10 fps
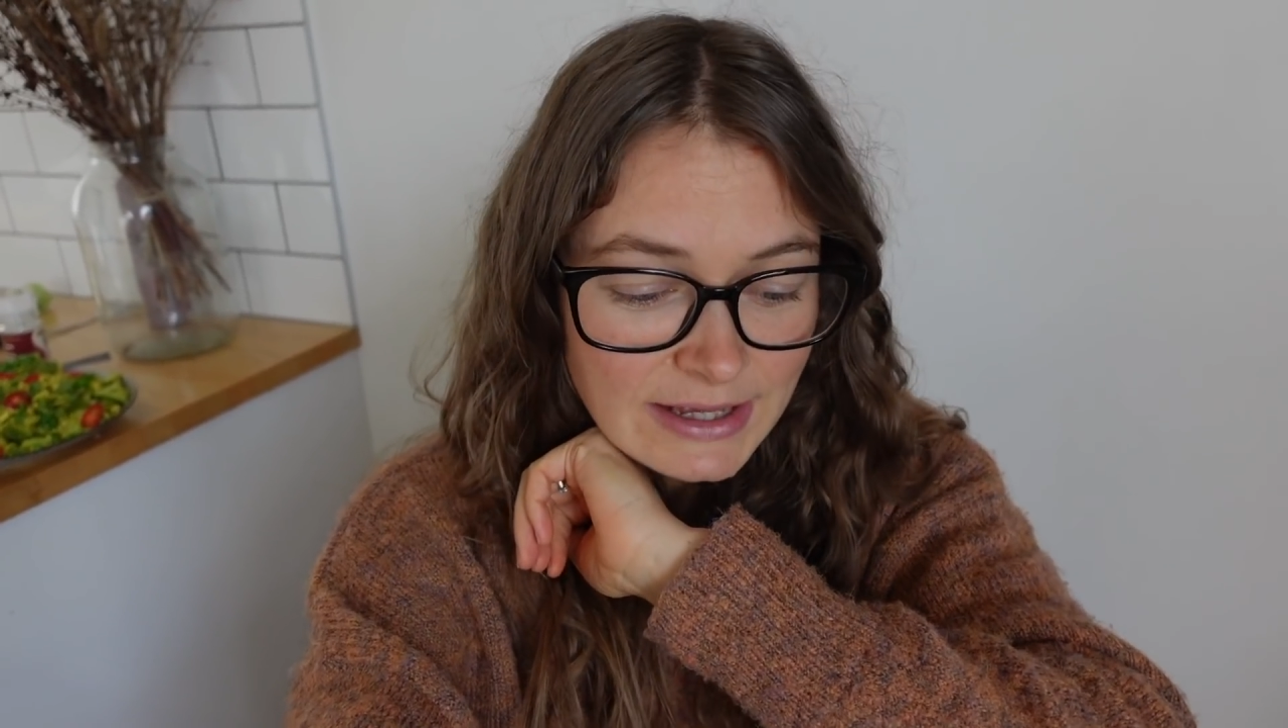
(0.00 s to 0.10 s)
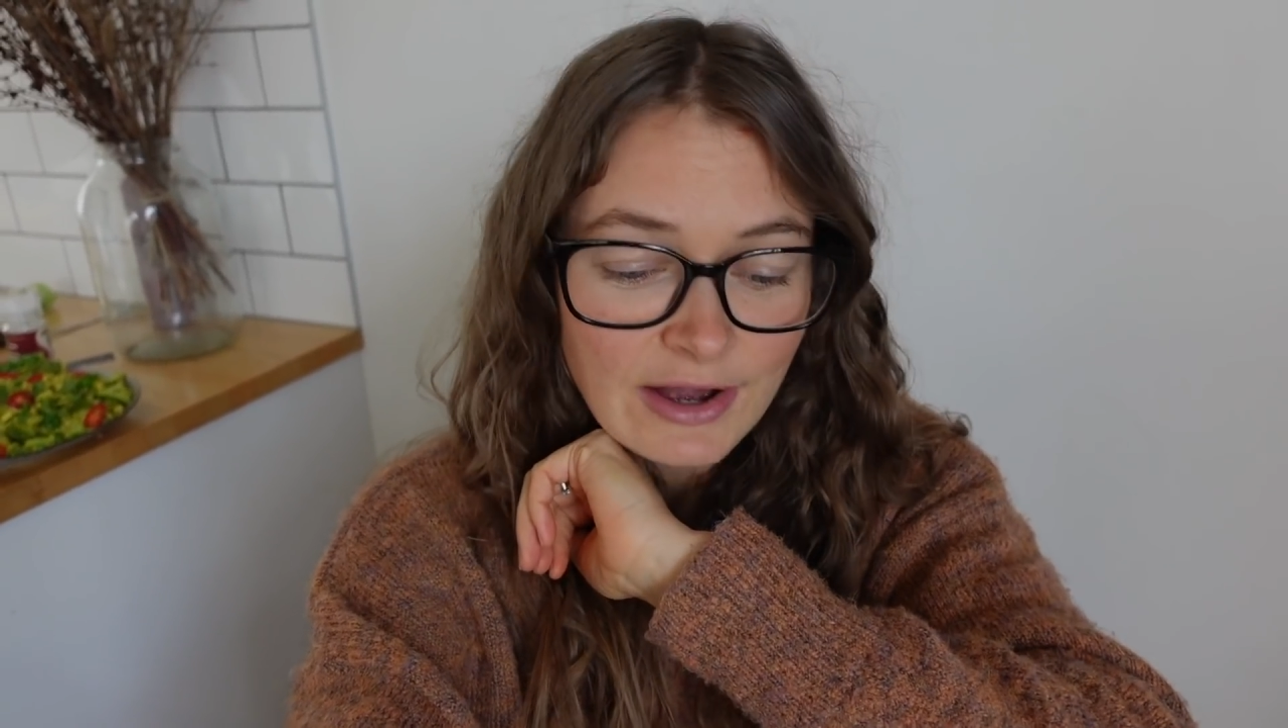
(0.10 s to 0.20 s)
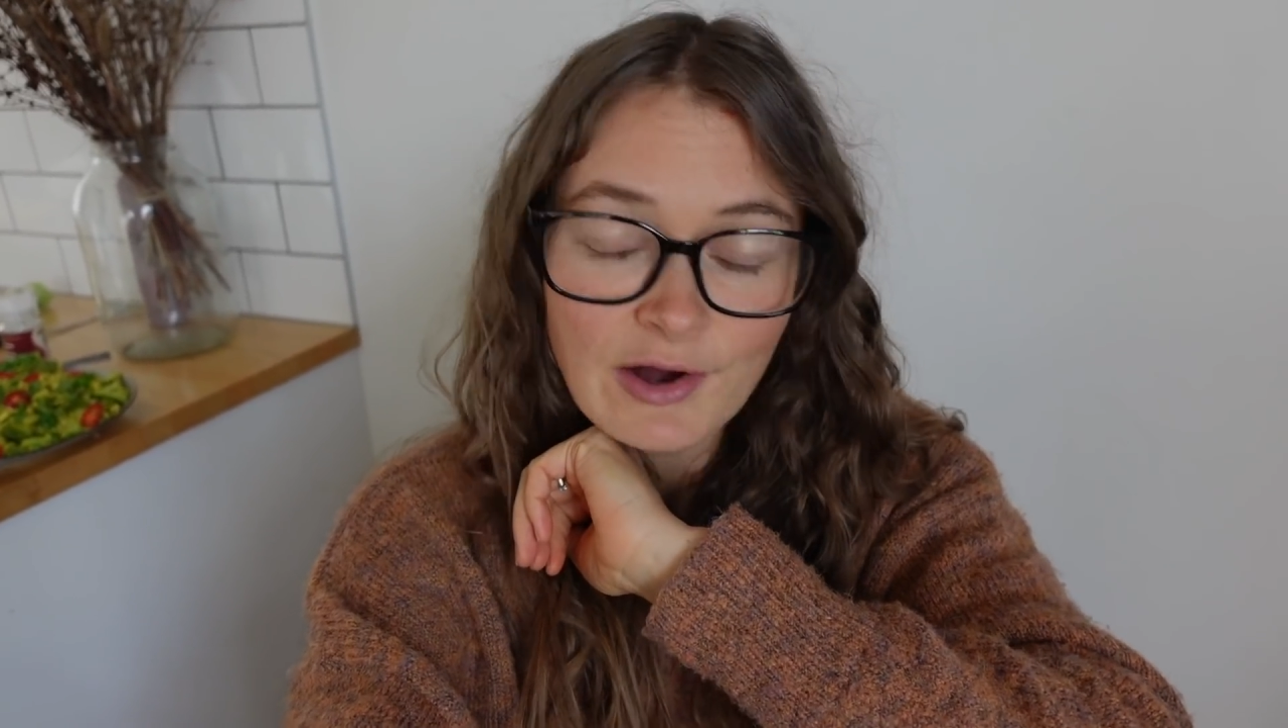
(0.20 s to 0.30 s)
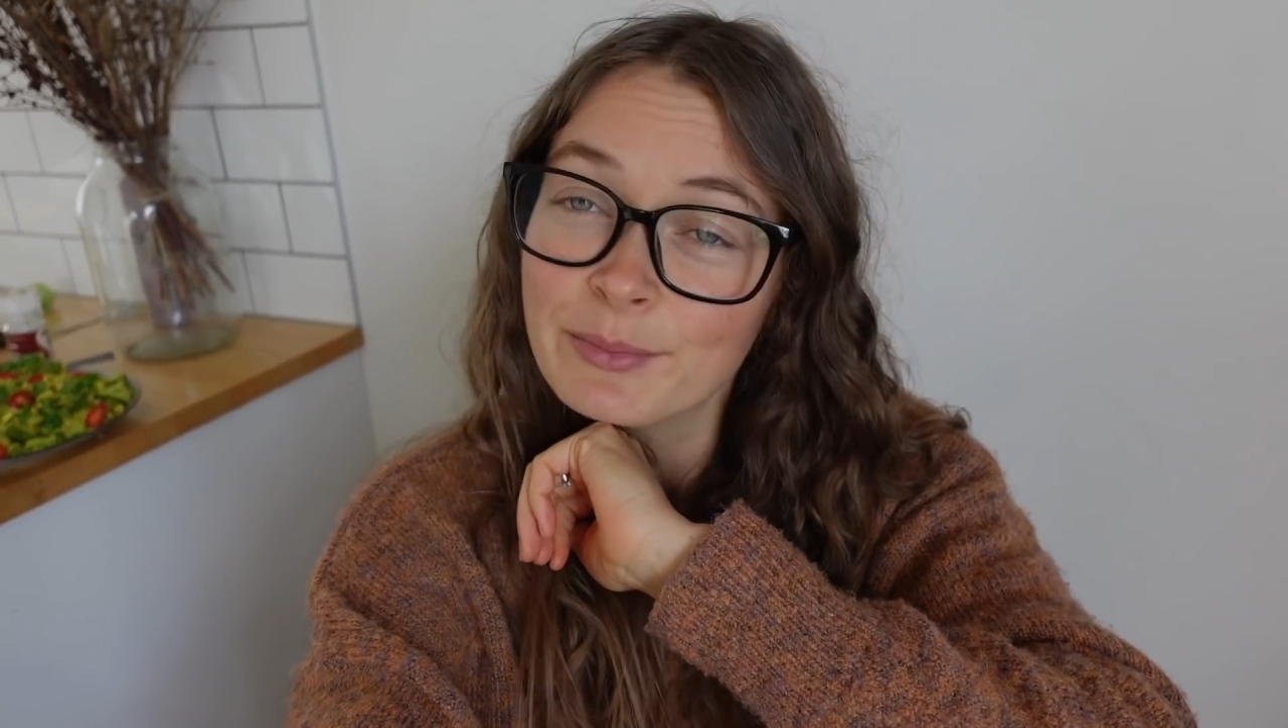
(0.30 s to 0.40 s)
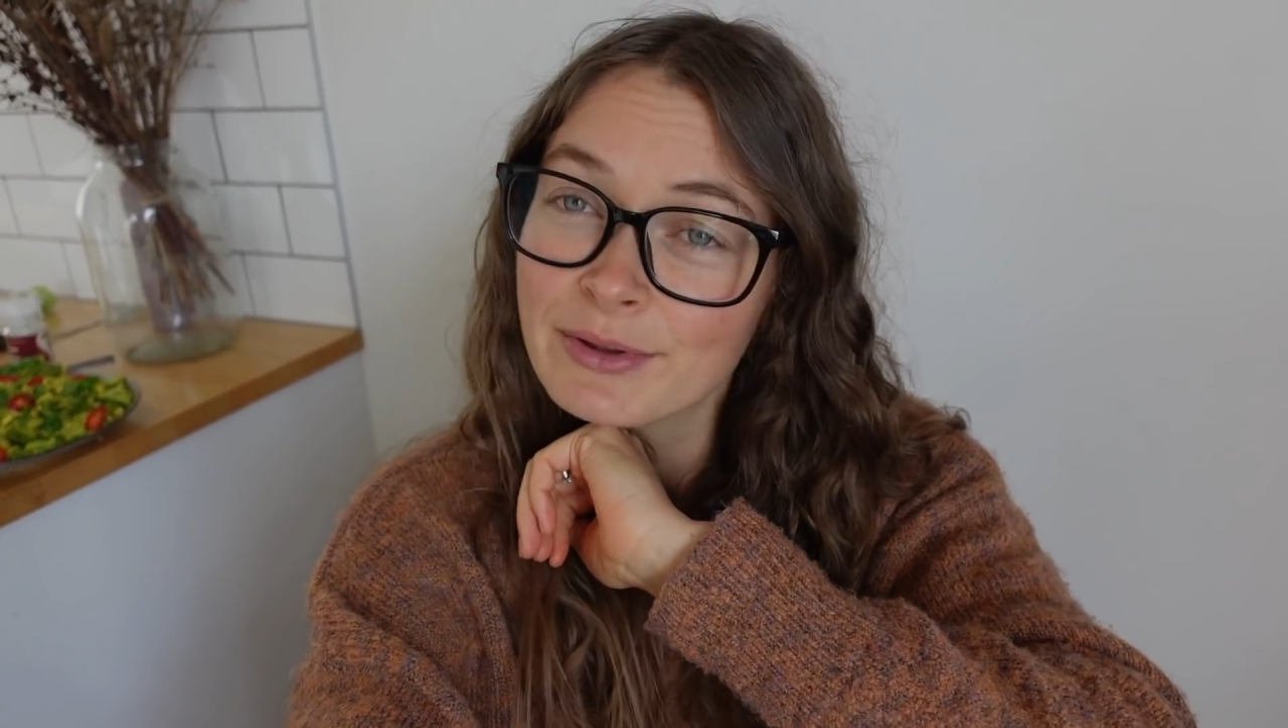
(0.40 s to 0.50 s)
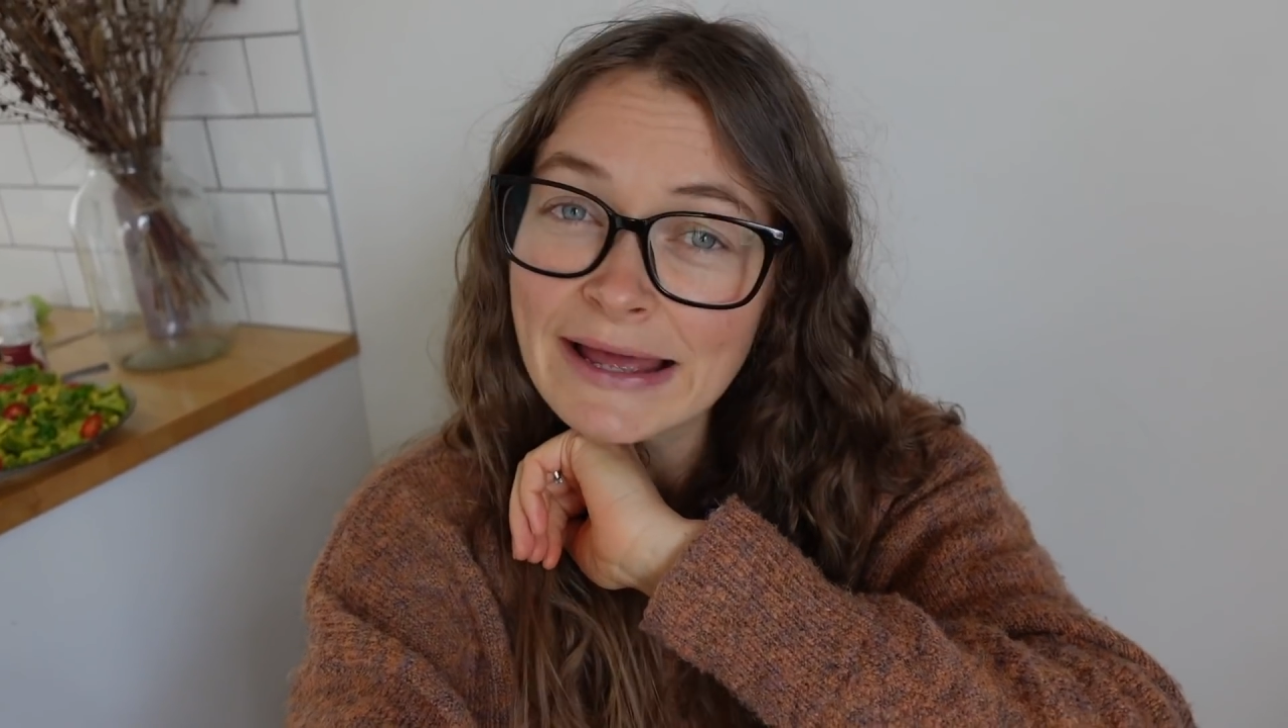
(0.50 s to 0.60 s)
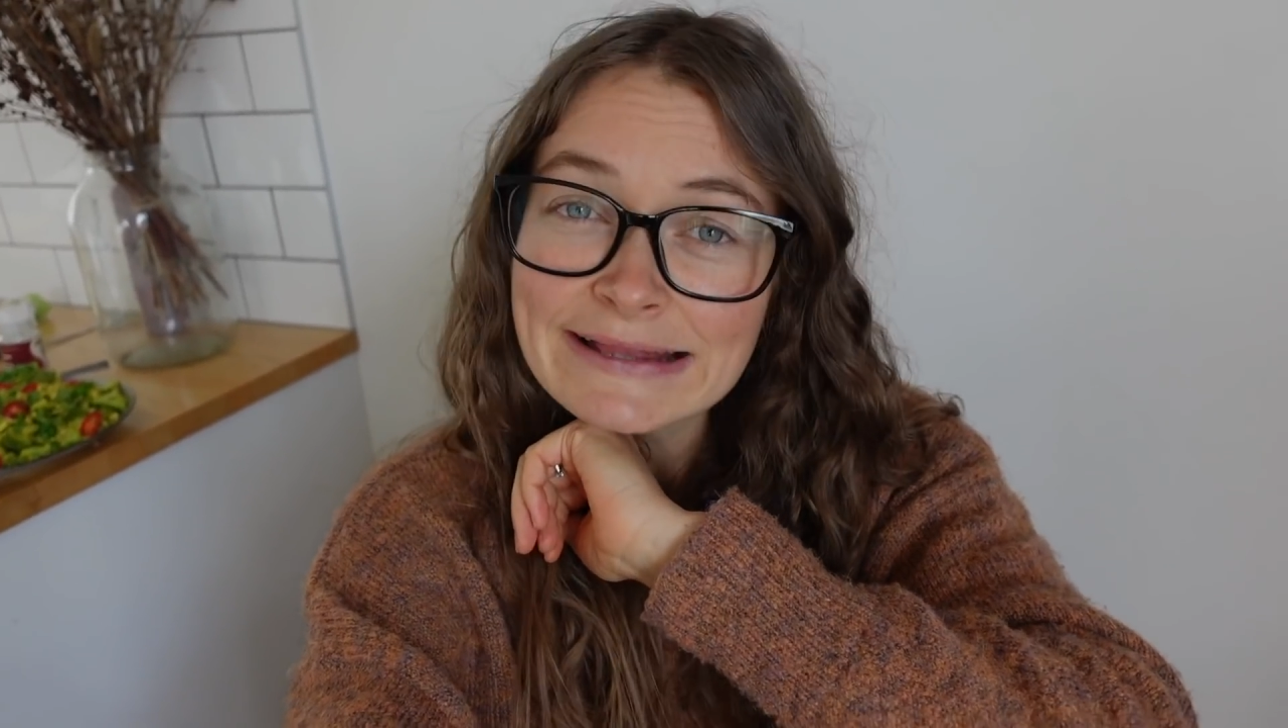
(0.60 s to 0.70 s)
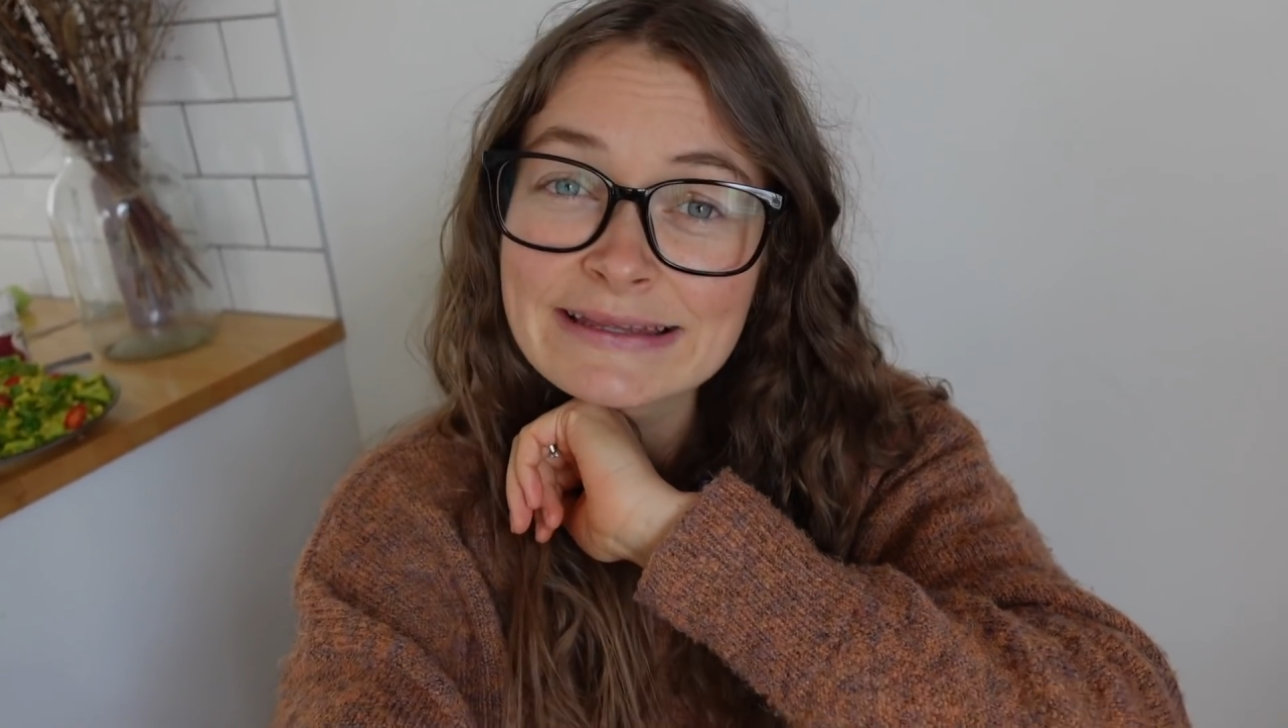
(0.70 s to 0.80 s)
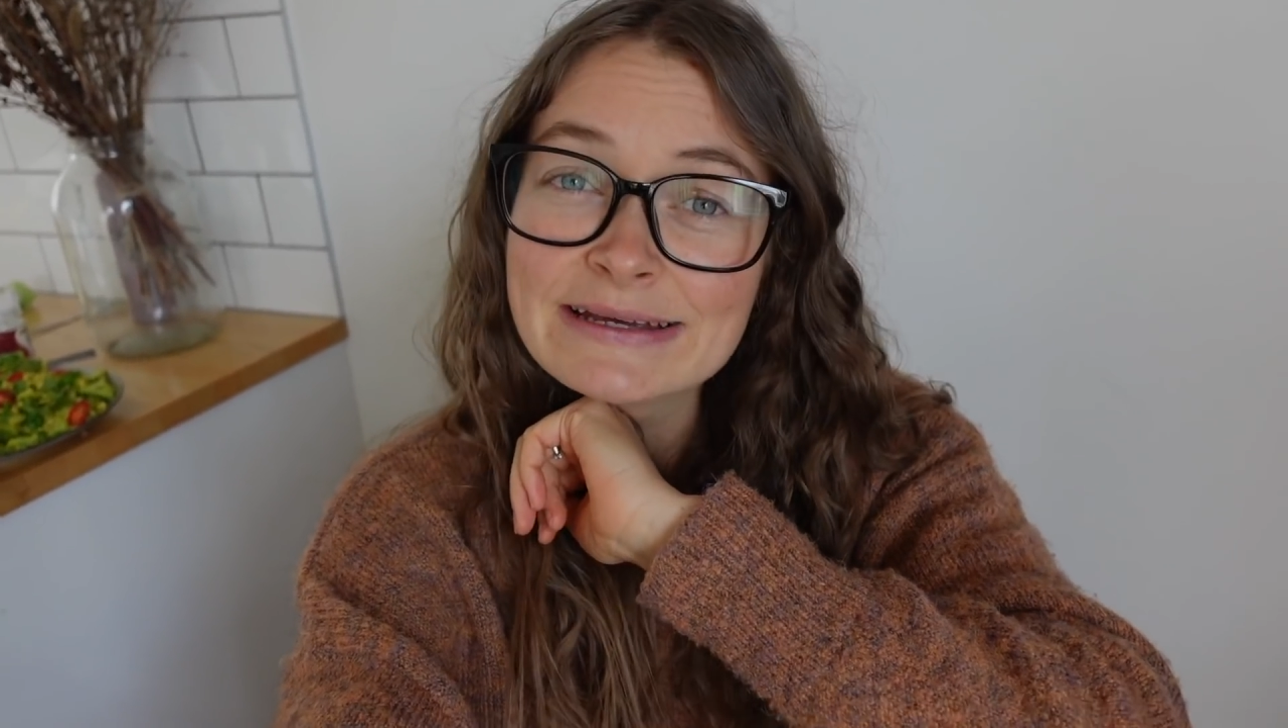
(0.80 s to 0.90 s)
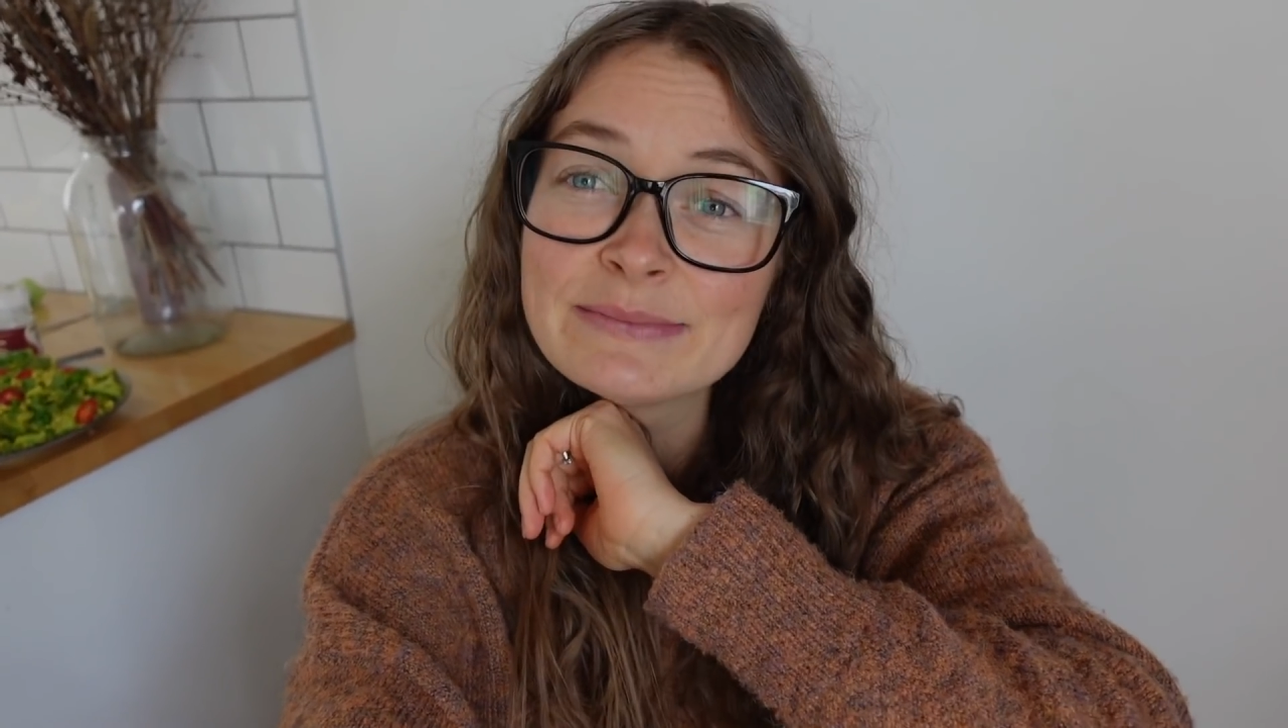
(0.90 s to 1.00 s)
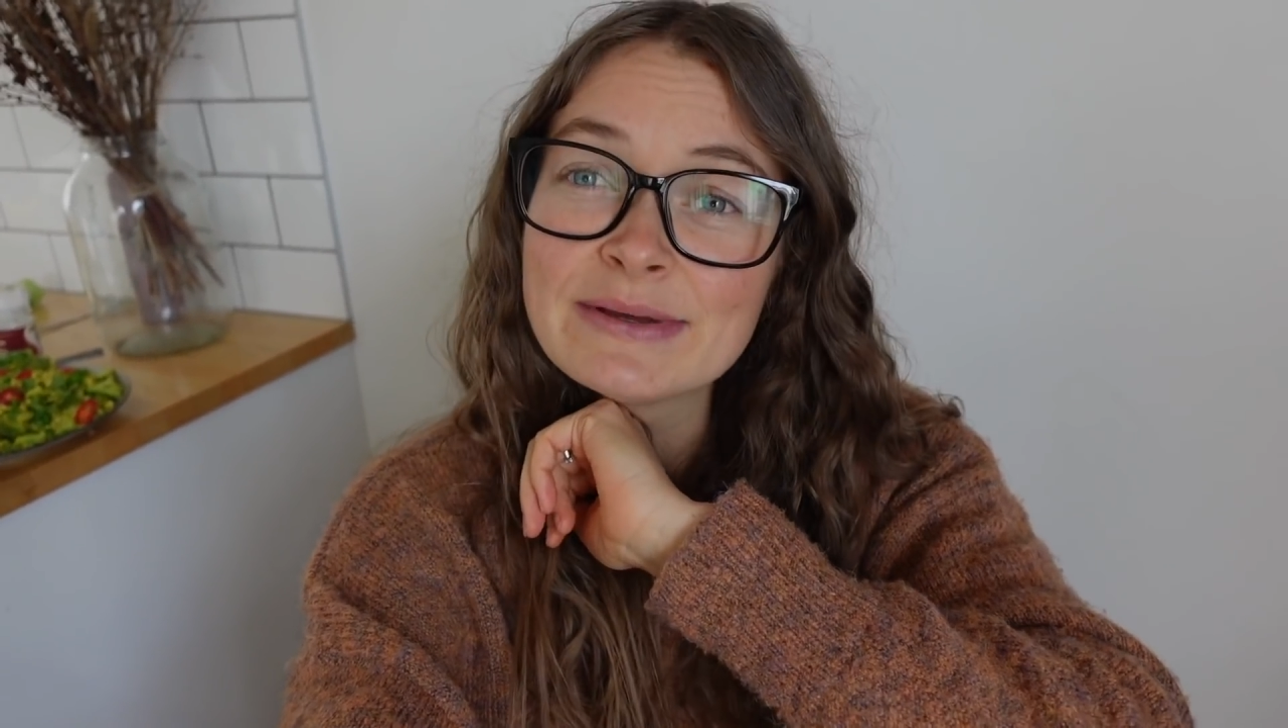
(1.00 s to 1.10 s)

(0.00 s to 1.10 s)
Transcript: I hope you like them.